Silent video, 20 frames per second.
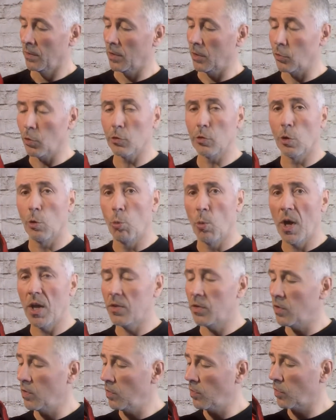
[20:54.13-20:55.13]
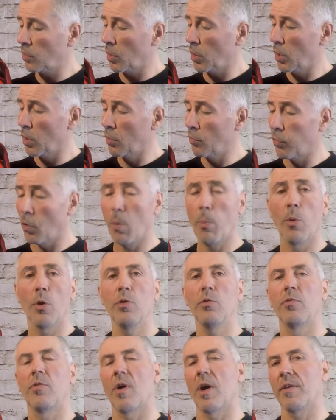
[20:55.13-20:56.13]
The total weight is
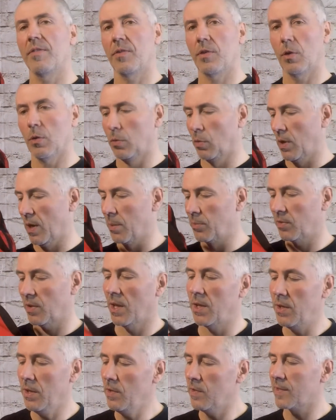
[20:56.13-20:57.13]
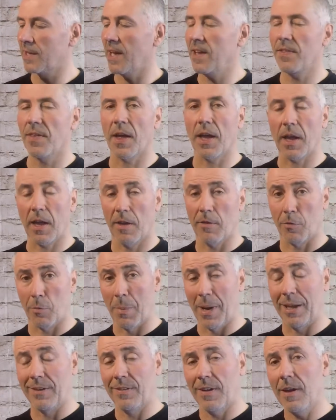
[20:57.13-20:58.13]
4.5 kilograms, and inside I
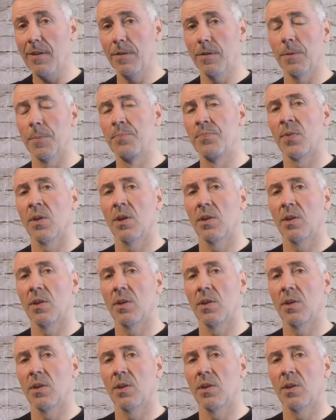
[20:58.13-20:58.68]
have my tent,